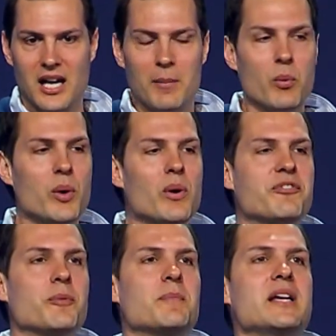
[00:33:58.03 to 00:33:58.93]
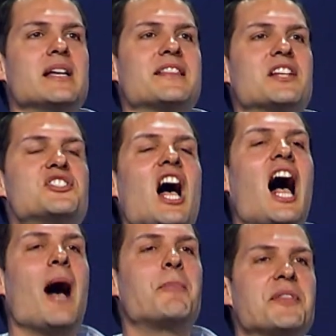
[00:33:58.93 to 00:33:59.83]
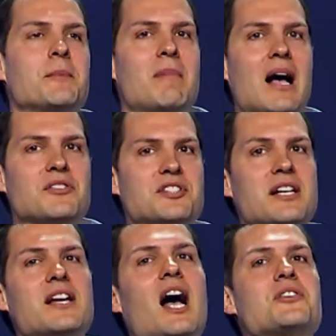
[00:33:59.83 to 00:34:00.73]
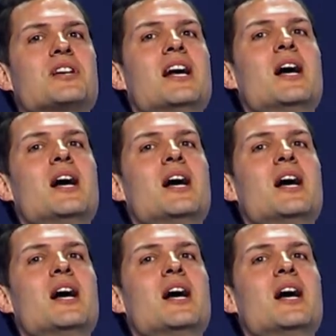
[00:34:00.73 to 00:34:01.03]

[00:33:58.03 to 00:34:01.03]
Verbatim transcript: I mean, we went from being at the top of the mountain saying, gosh,